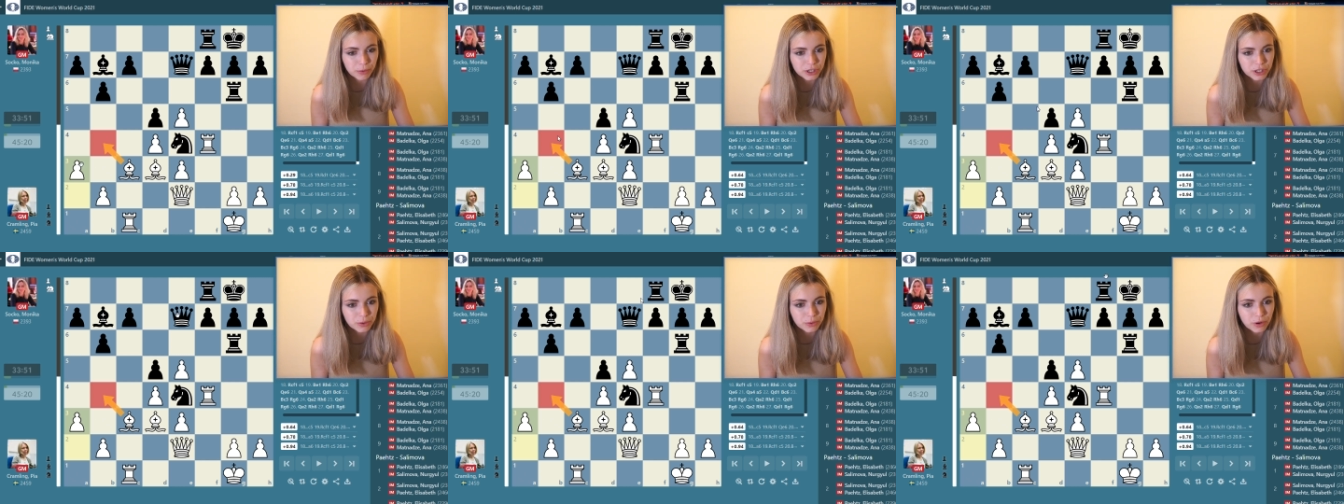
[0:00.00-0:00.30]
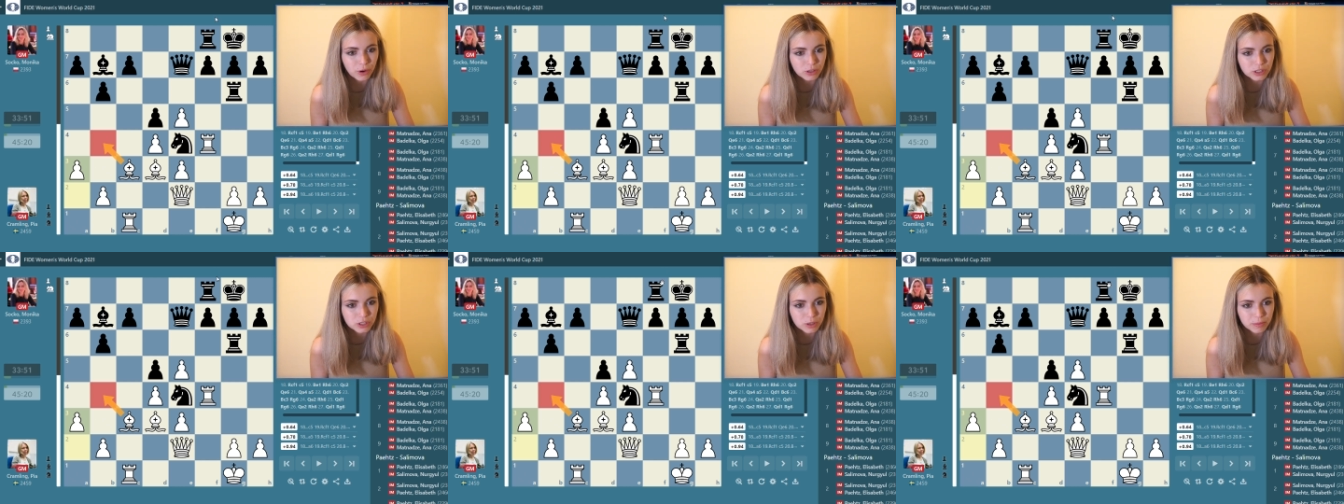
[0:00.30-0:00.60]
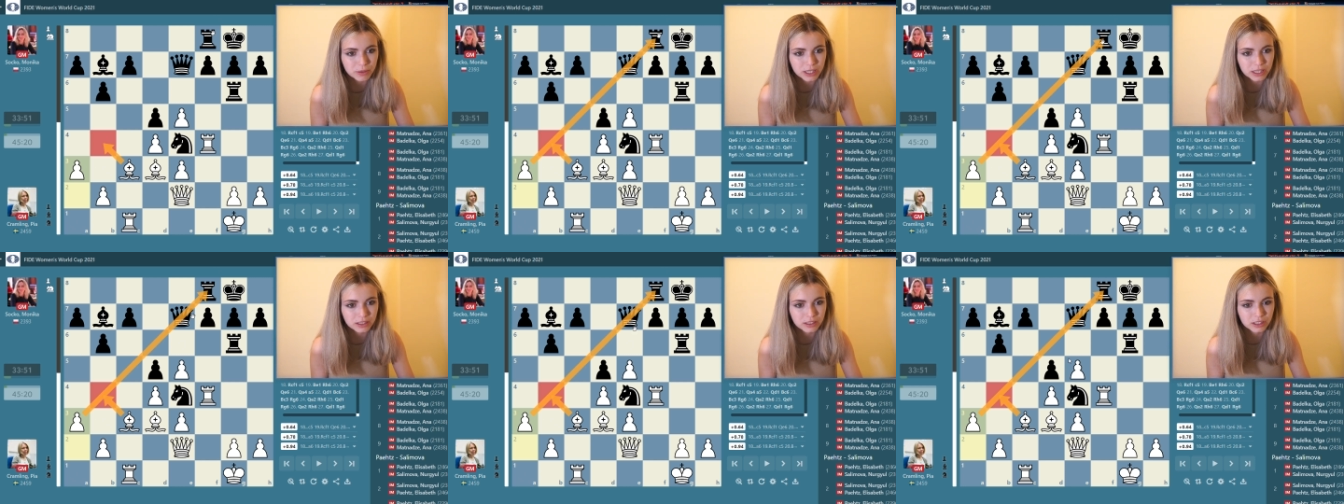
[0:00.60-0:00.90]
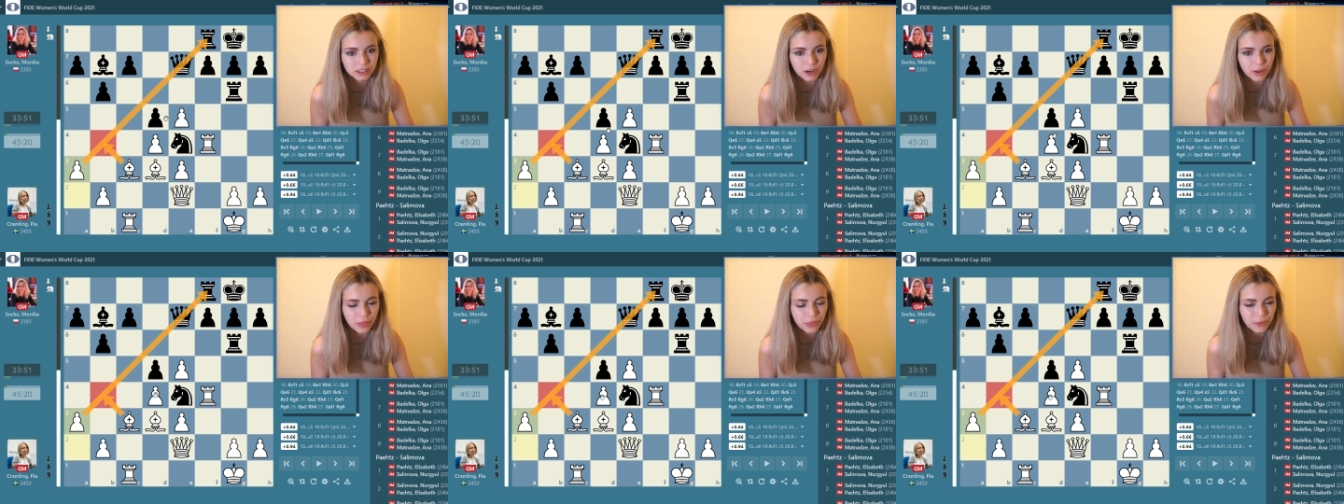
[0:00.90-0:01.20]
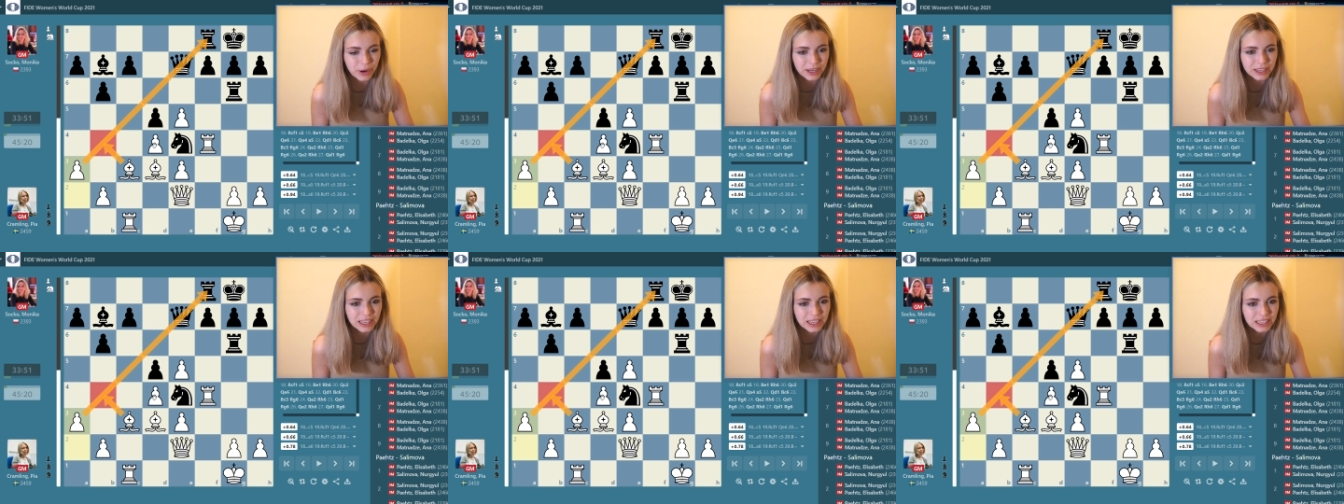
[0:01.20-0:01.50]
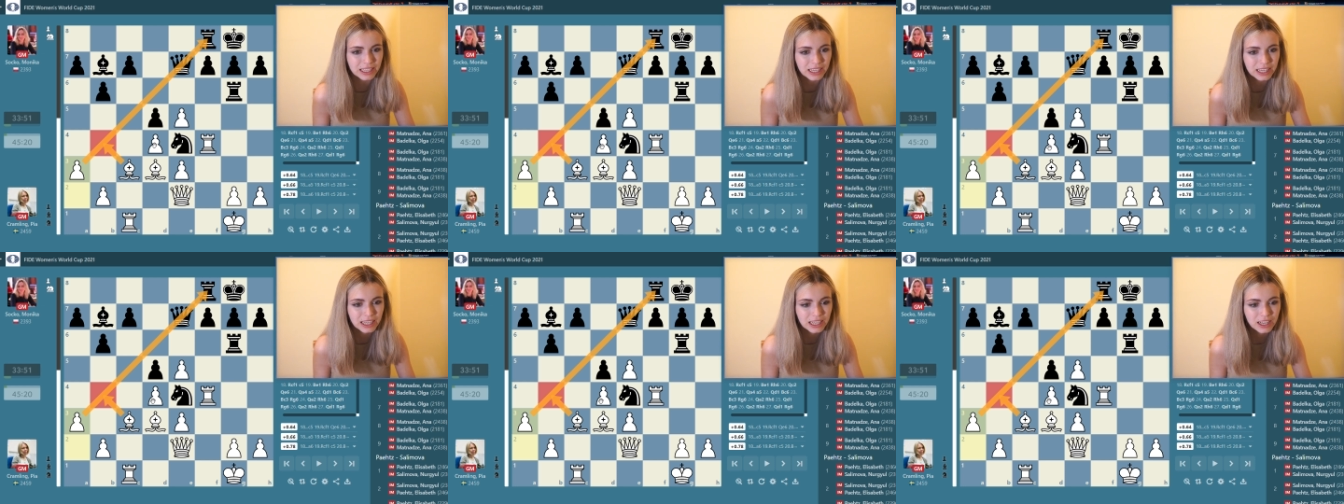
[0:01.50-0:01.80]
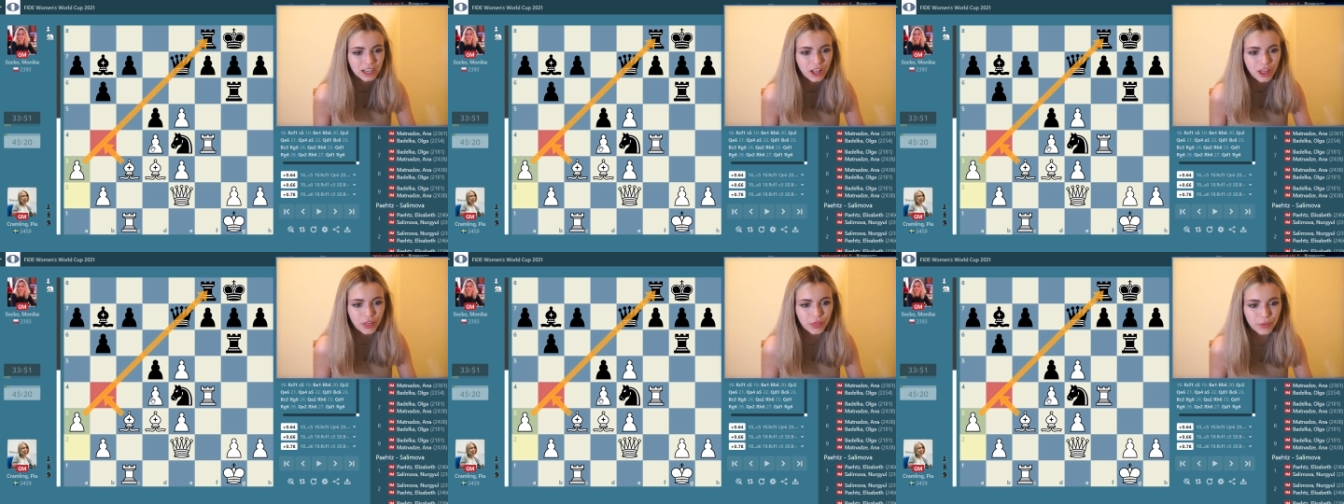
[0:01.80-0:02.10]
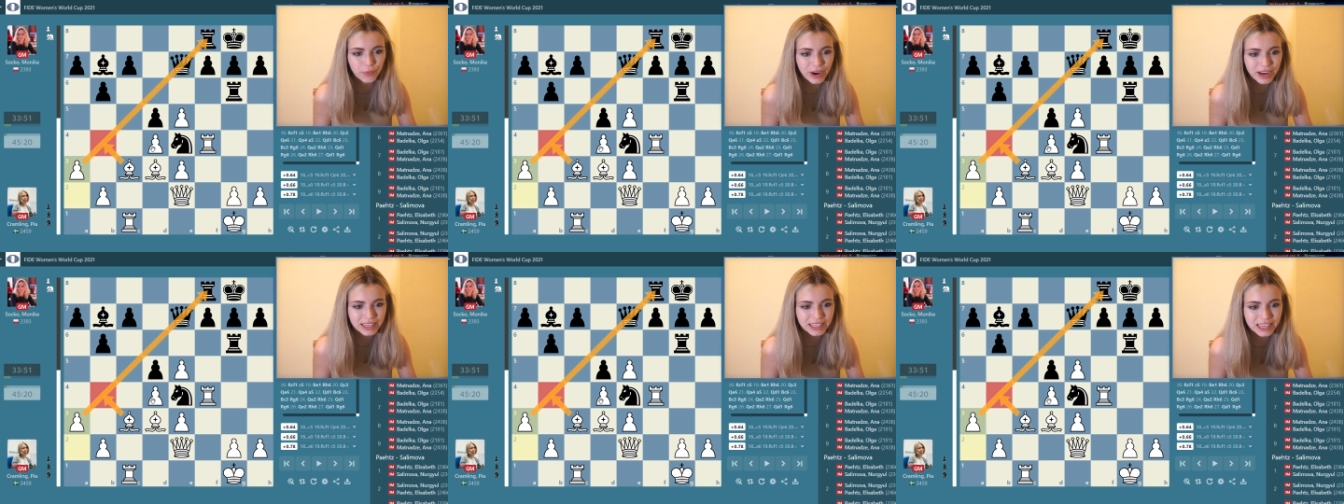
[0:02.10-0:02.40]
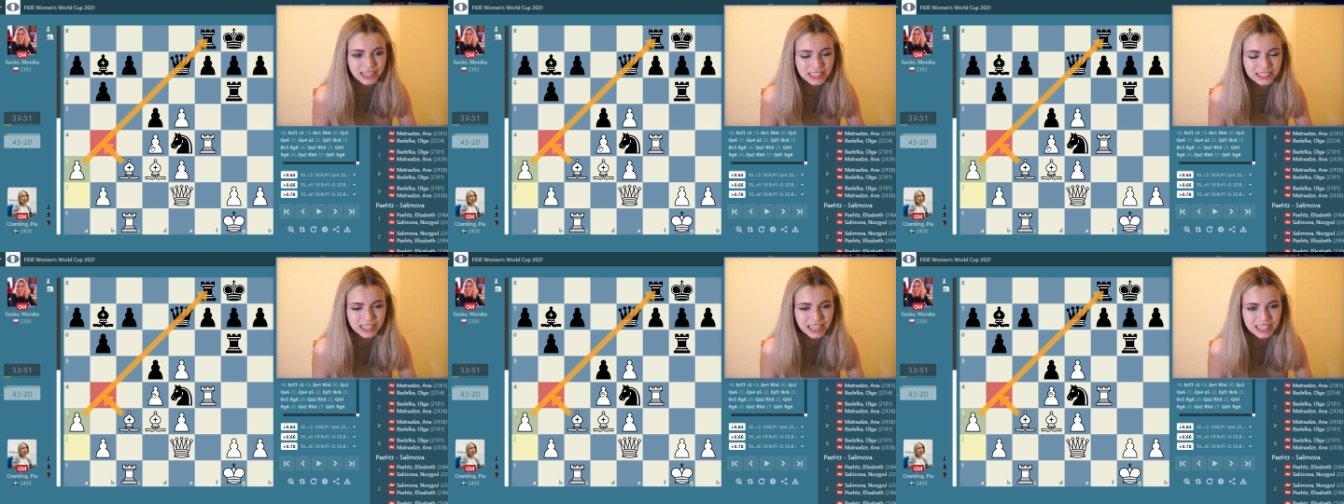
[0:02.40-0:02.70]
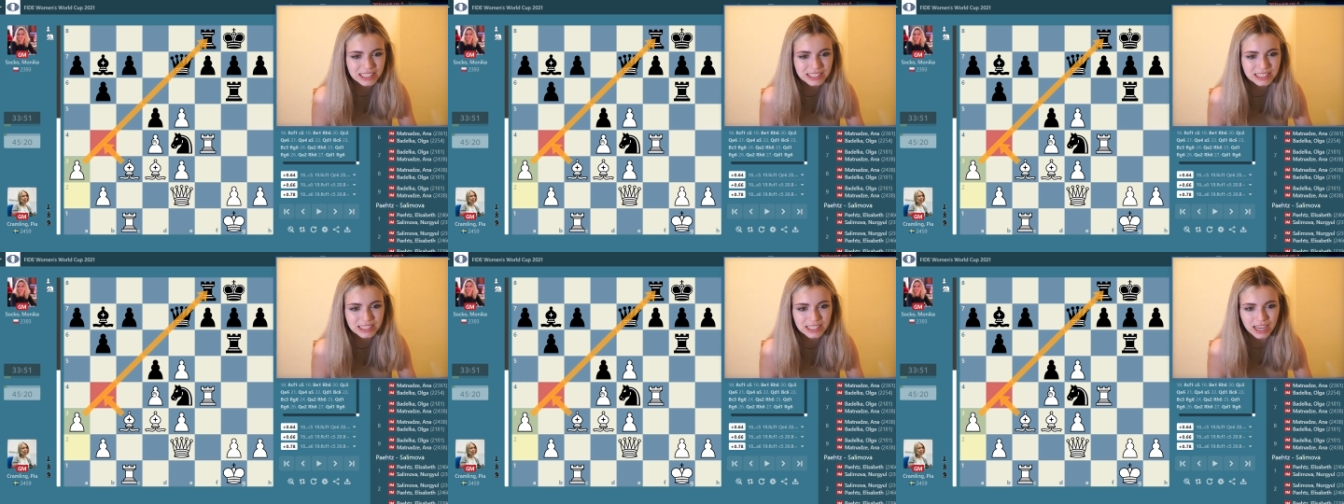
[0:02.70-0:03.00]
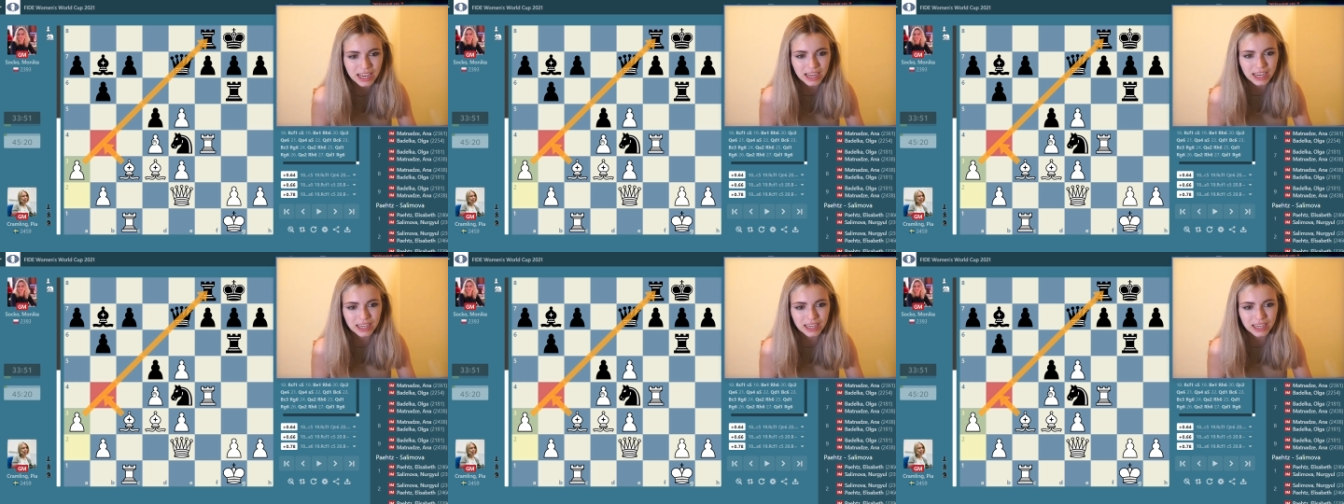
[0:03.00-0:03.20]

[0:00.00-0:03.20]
or you would also be, you know, threatening this